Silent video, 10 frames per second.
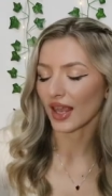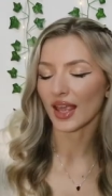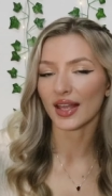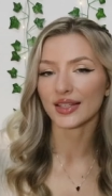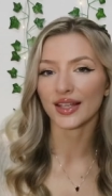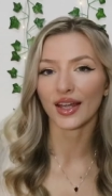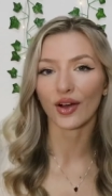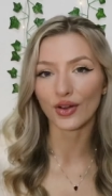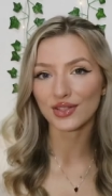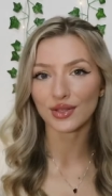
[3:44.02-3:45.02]
And I
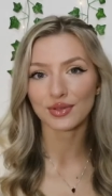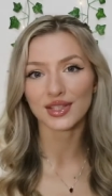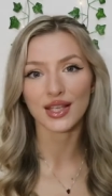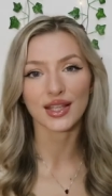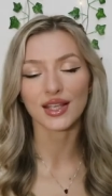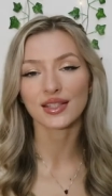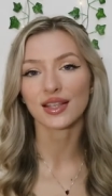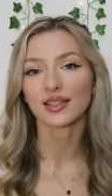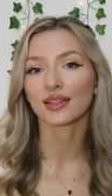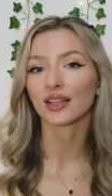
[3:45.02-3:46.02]
also see this
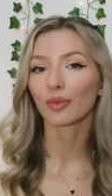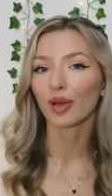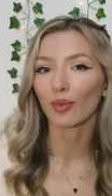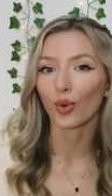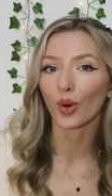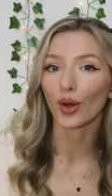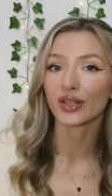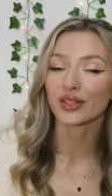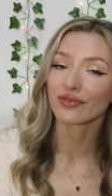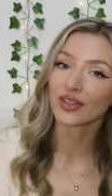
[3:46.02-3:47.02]
as a little bit more
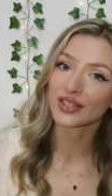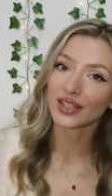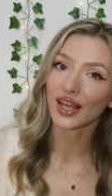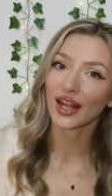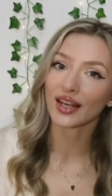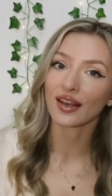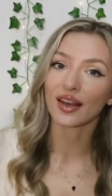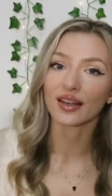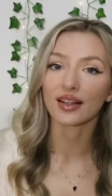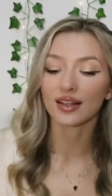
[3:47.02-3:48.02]
sophisticated
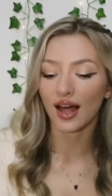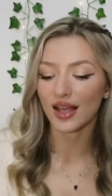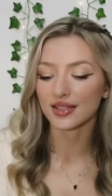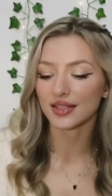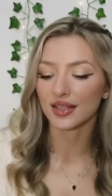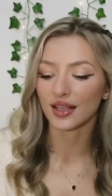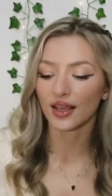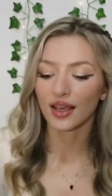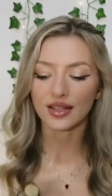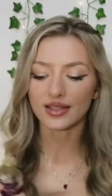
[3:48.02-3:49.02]
and classy
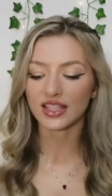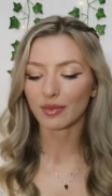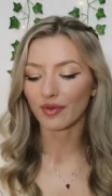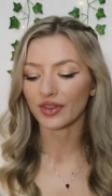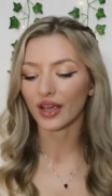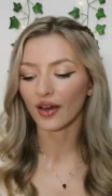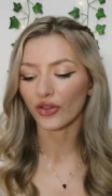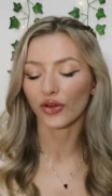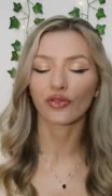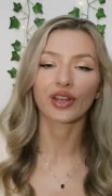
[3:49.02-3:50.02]
than some of the
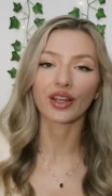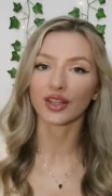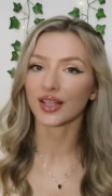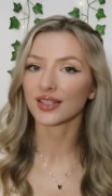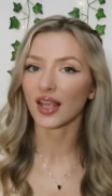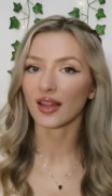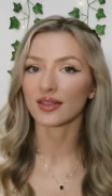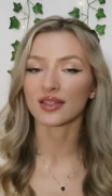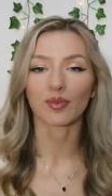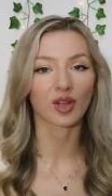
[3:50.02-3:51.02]
other vanilla
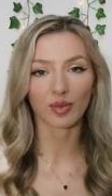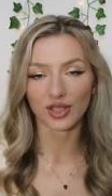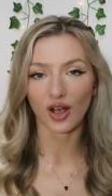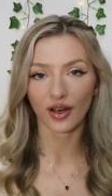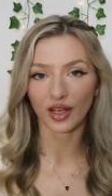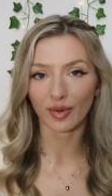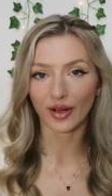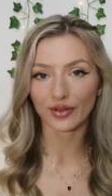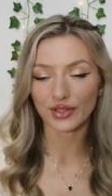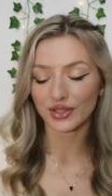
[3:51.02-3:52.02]
scents I'm going to be talking
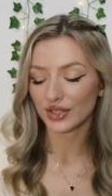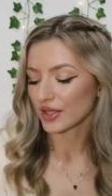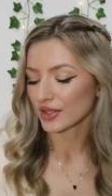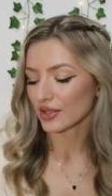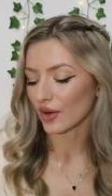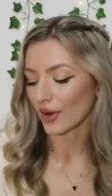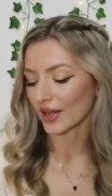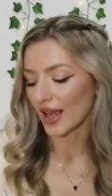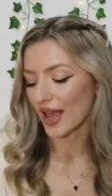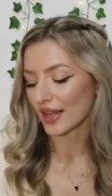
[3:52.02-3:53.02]
about. So
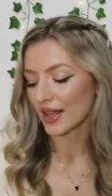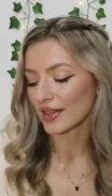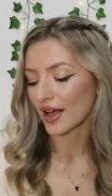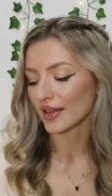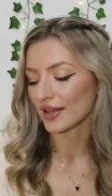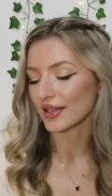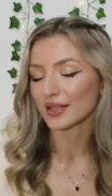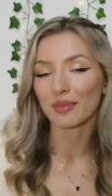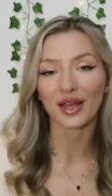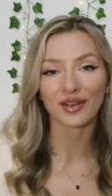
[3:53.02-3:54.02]
again, that
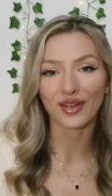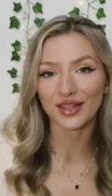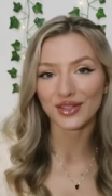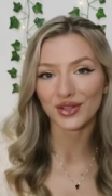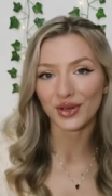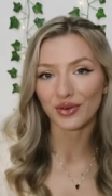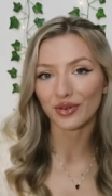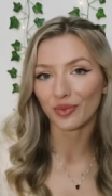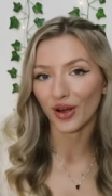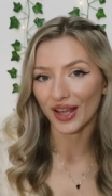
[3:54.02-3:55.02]
is Manifesto
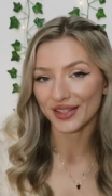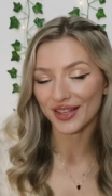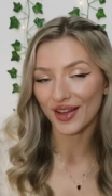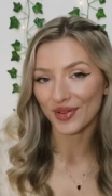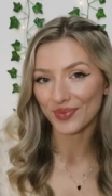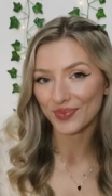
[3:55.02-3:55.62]
from YSL.